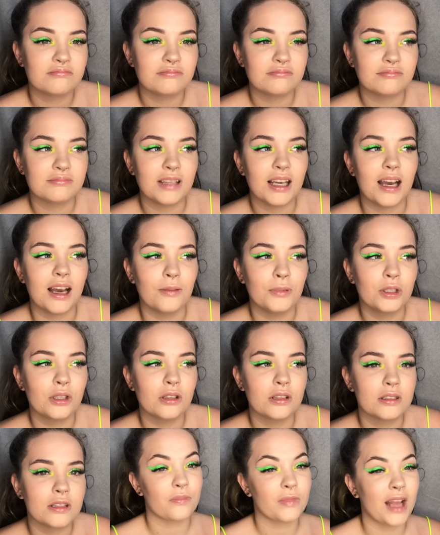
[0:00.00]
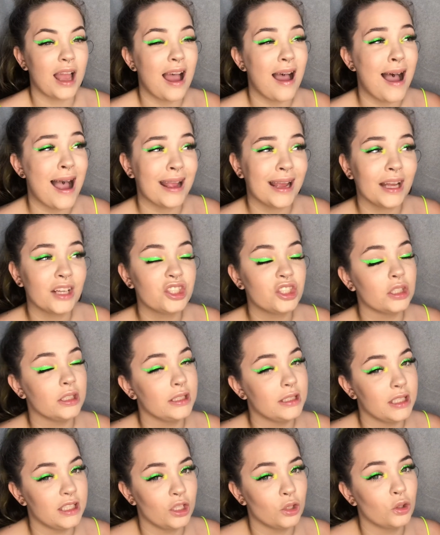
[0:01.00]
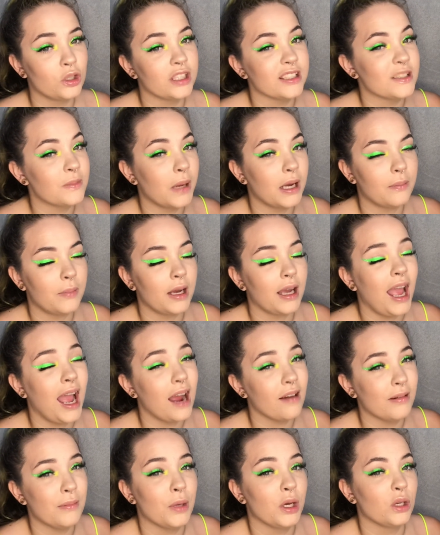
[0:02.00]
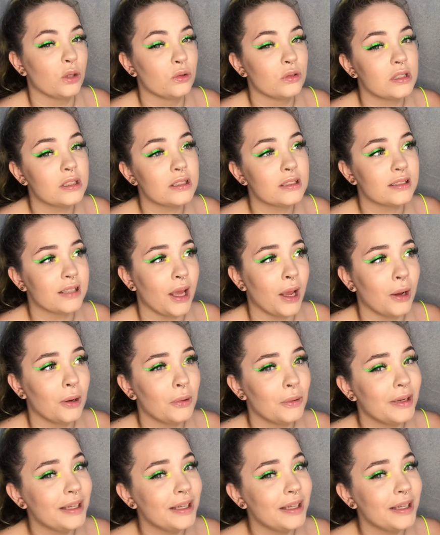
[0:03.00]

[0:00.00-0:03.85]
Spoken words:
that, because I actually did a look inspired by Haribo's, so